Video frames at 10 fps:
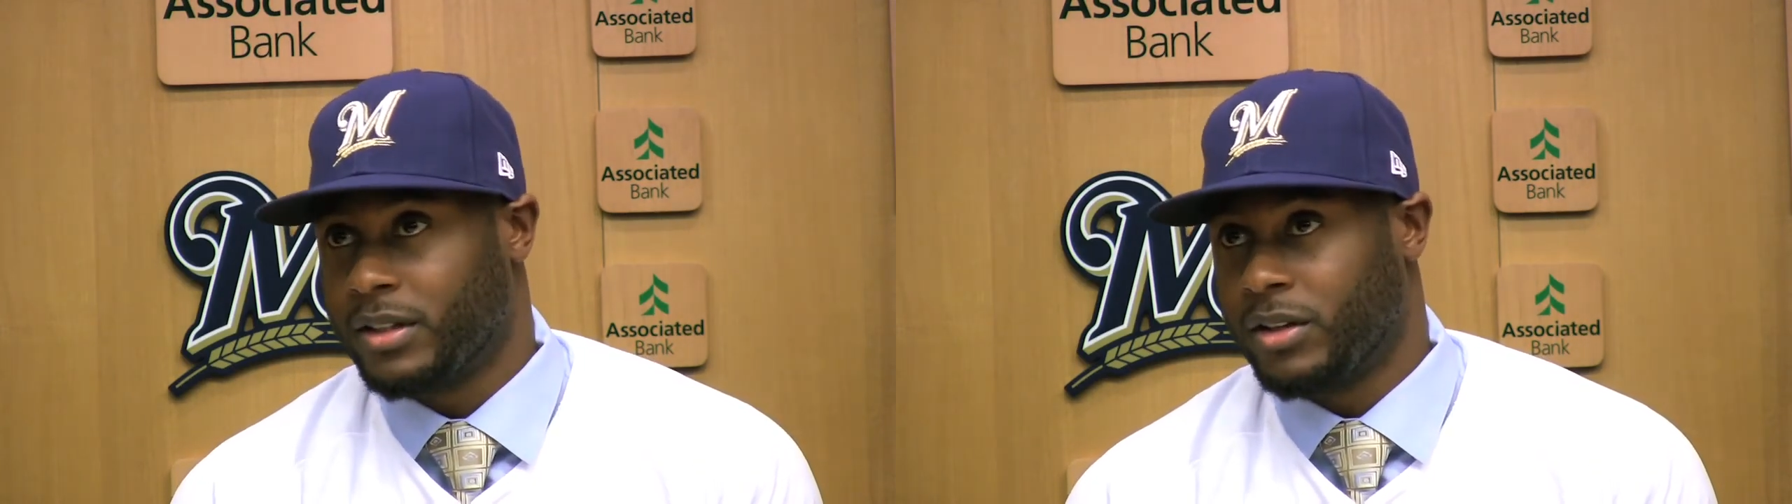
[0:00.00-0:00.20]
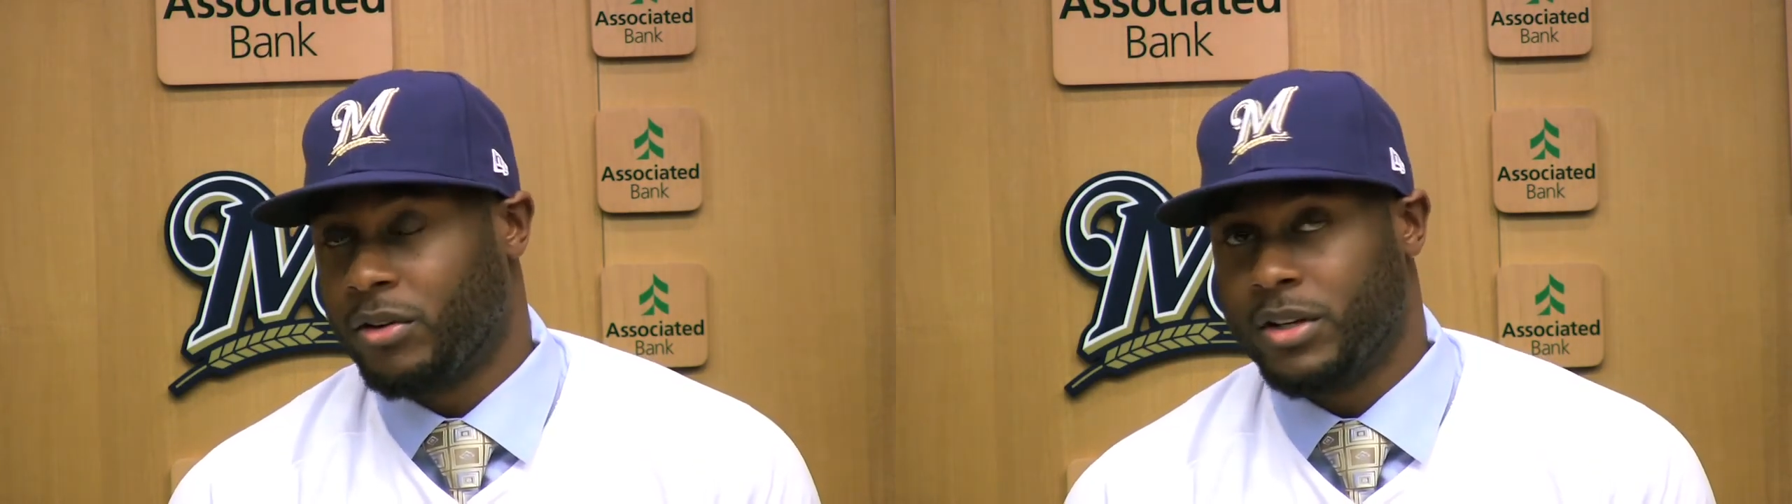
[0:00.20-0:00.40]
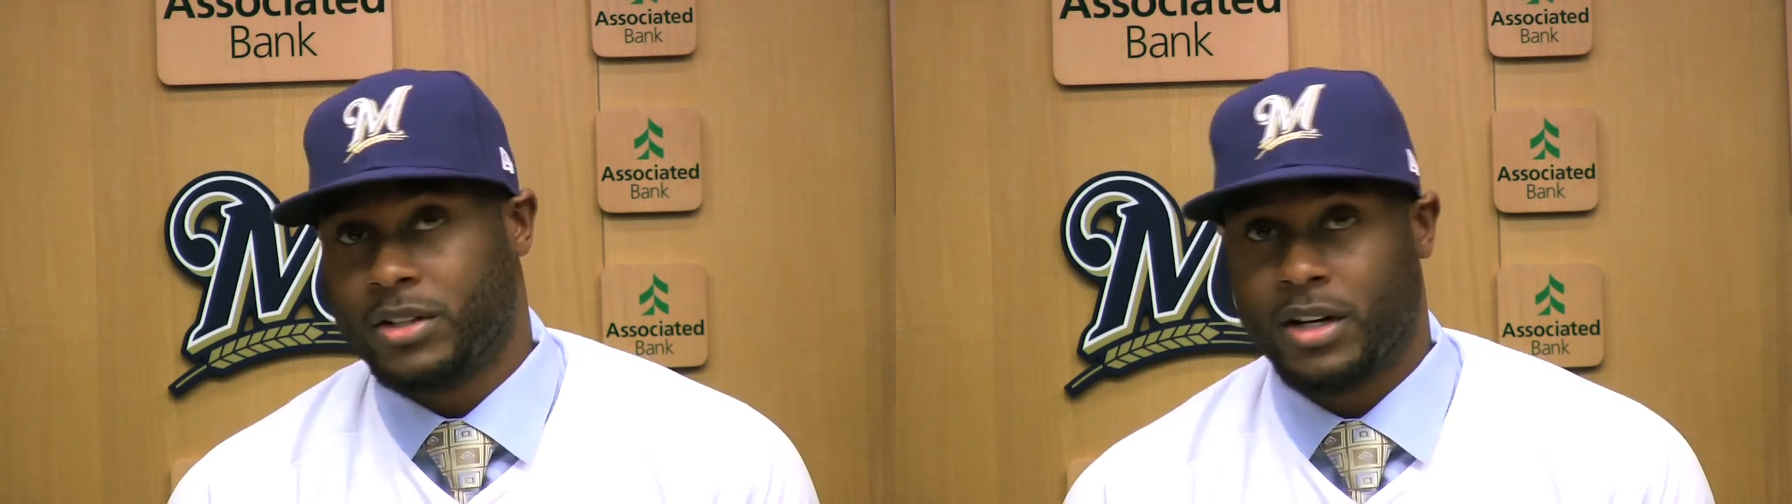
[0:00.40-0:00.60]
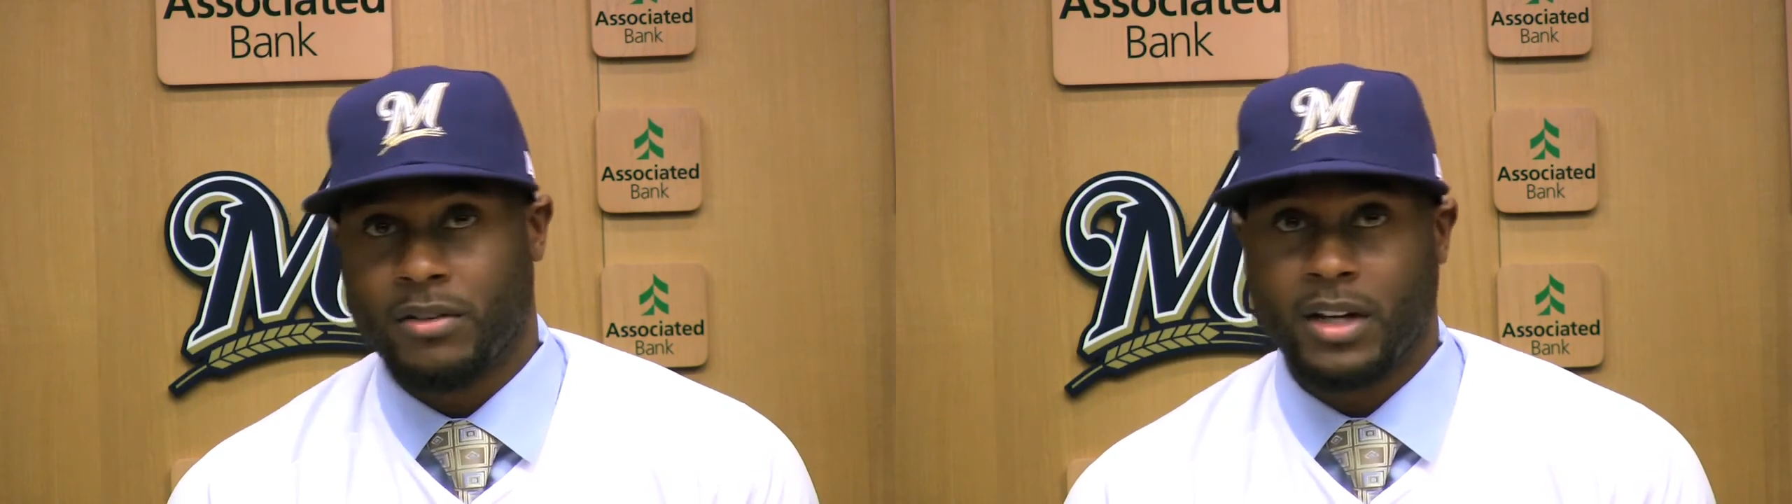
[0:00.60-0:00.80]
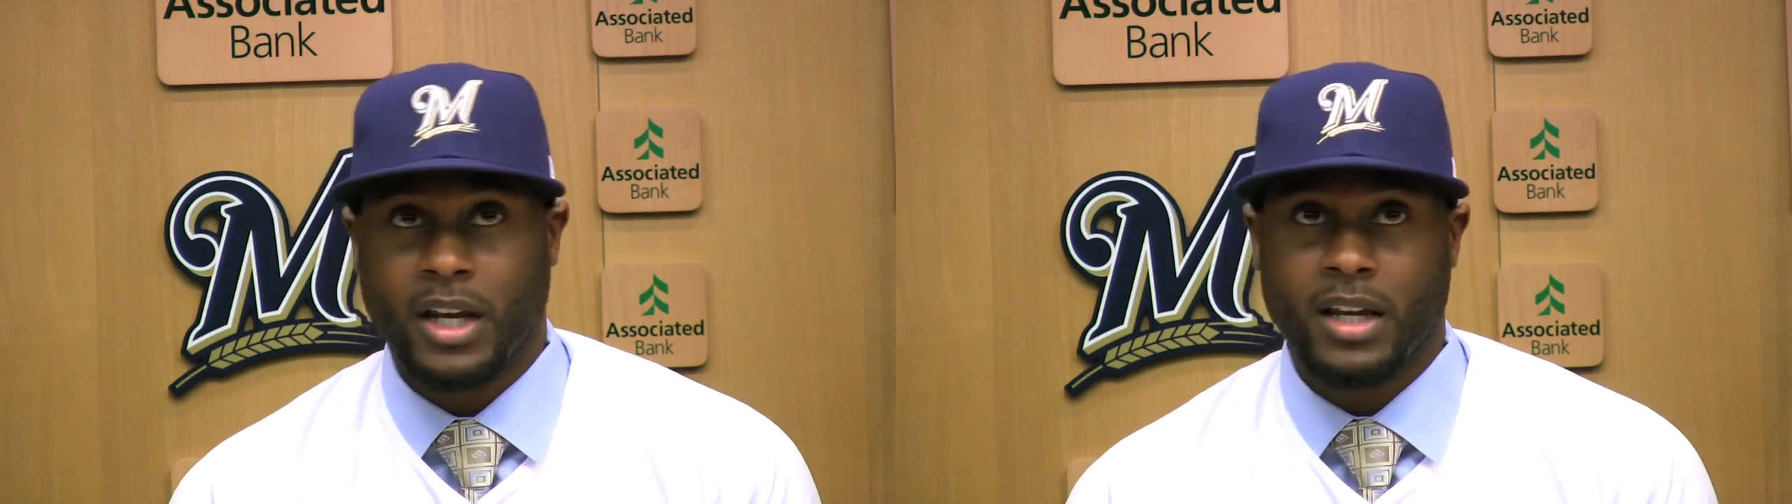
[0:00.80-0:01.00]
you know, each and
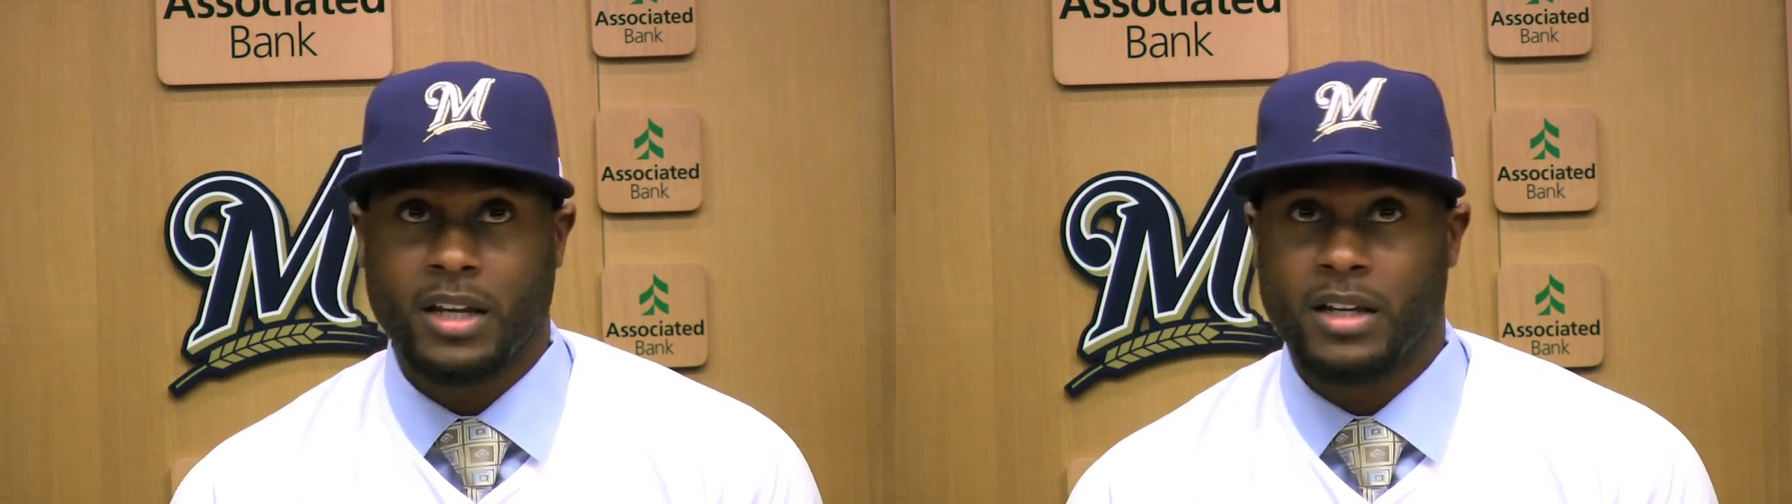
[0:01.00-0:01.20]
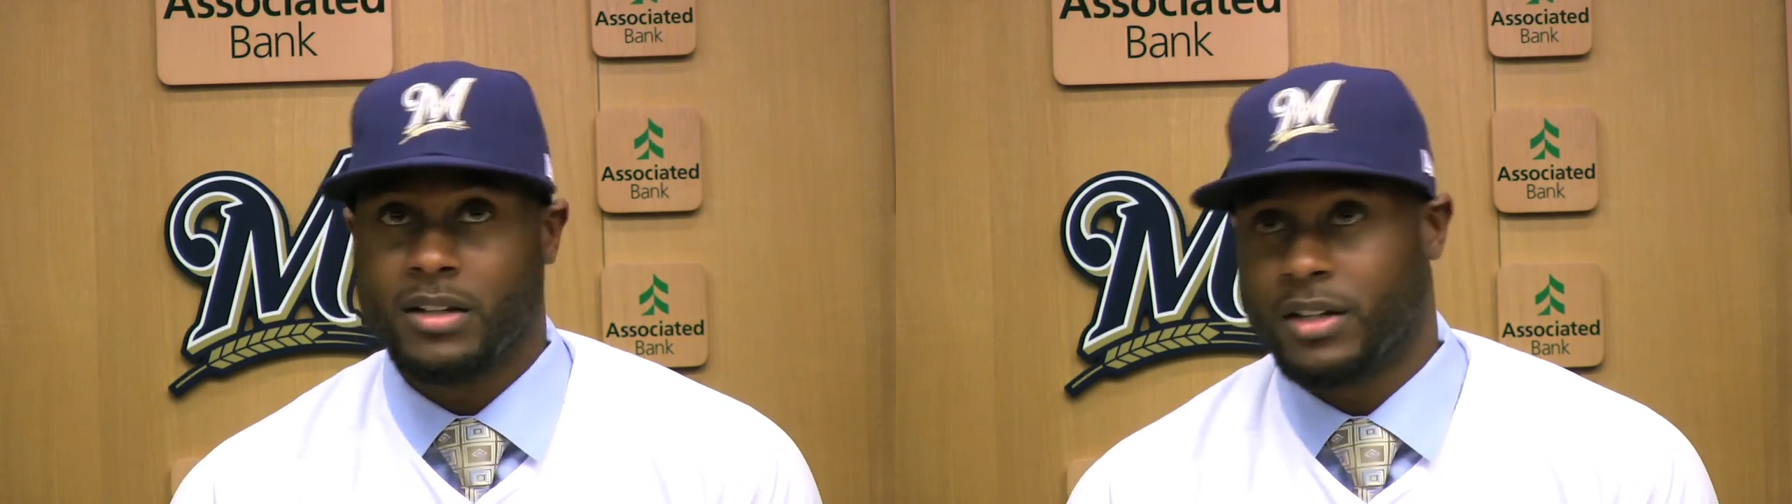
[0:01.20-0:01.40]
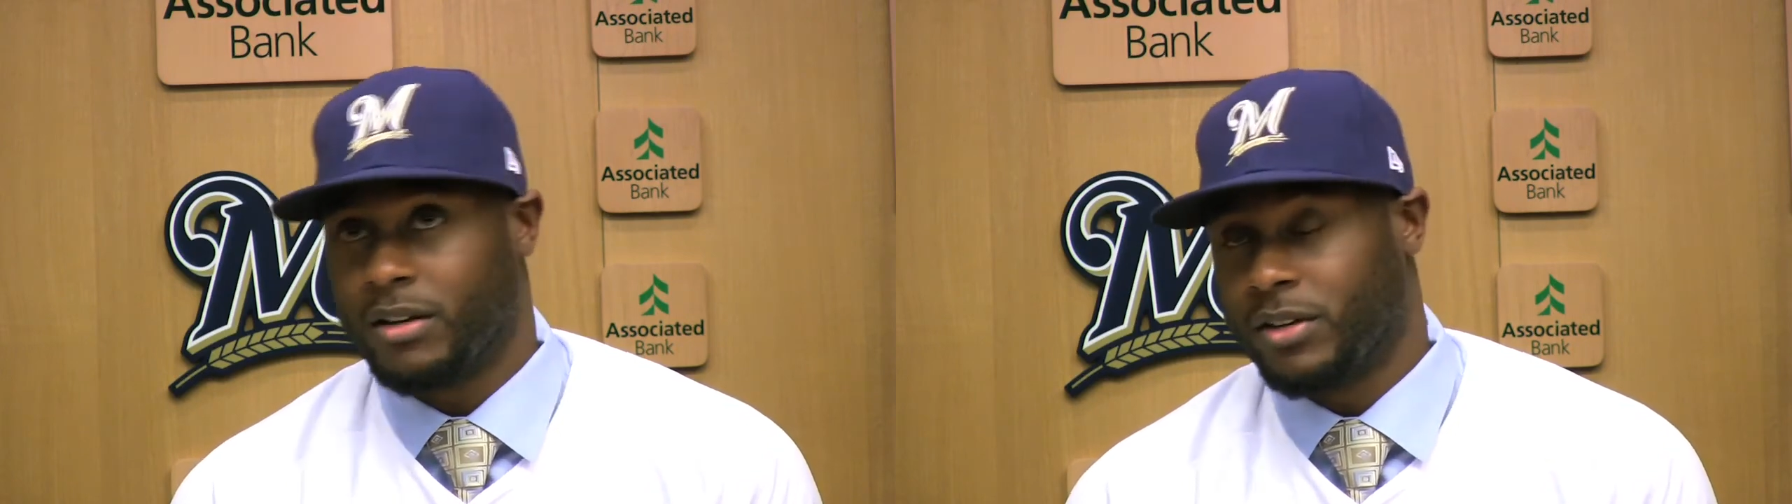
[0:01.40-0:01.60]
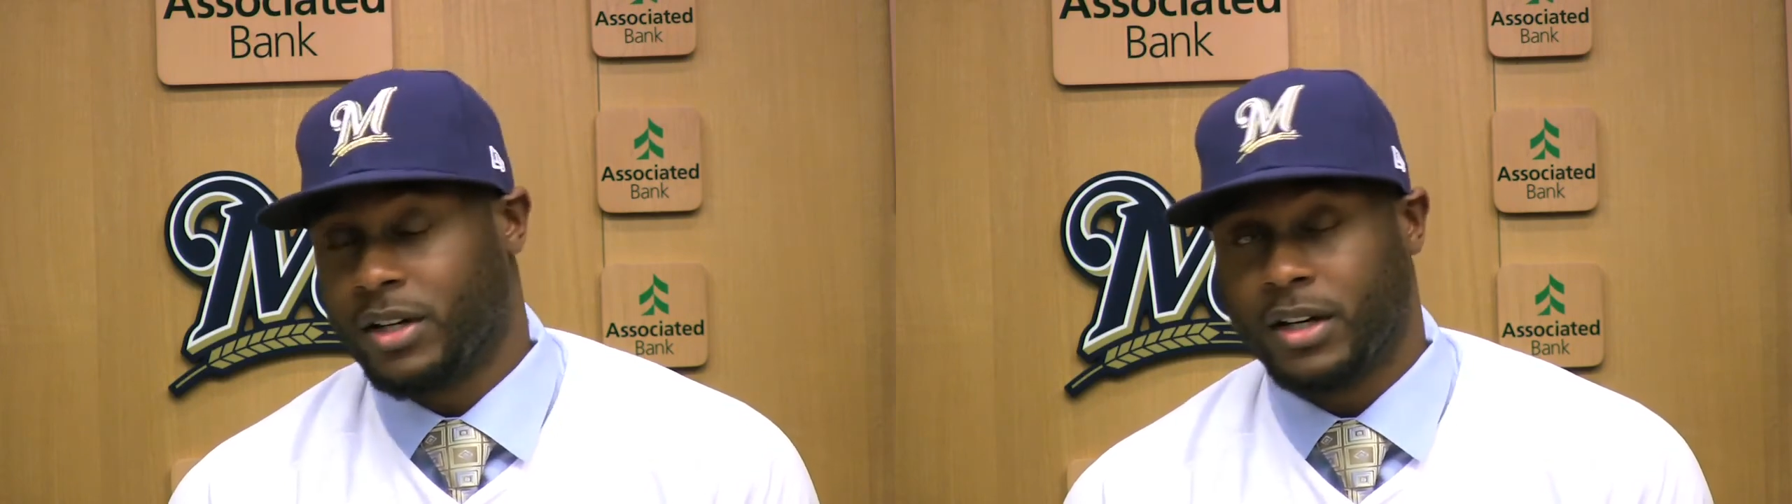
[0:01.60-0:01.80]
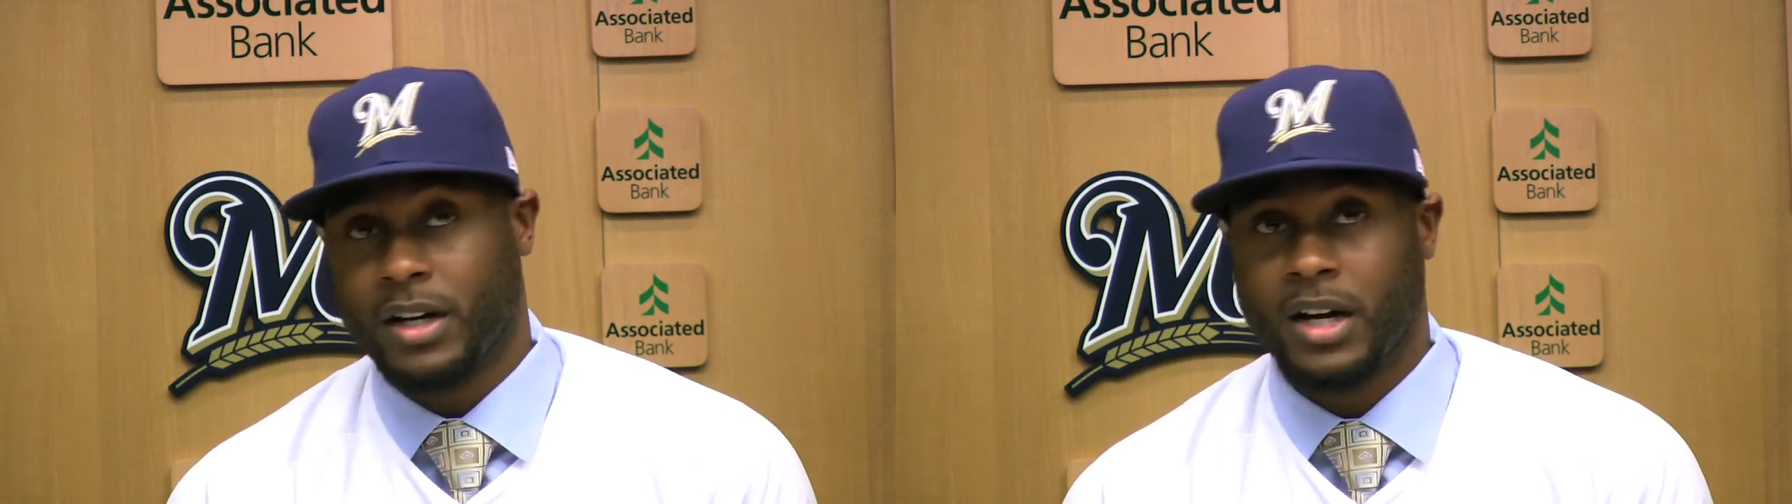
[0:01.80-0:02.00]
every day, each and every
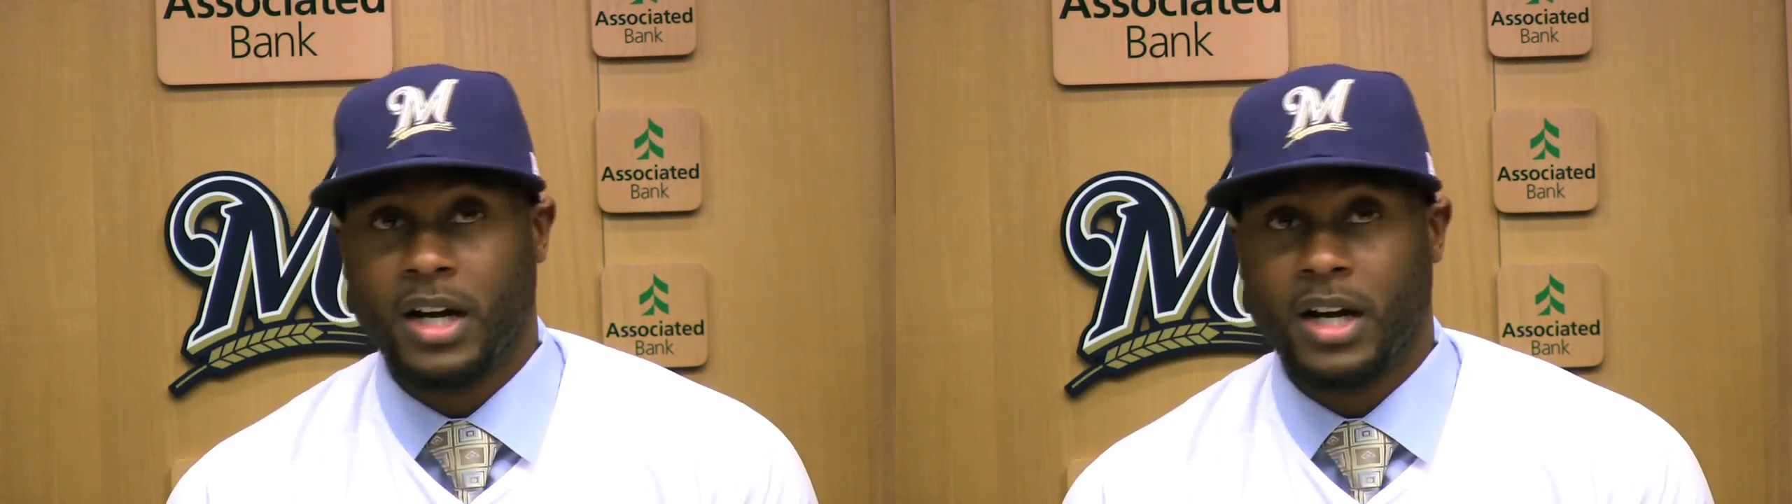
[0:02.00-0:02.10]
year,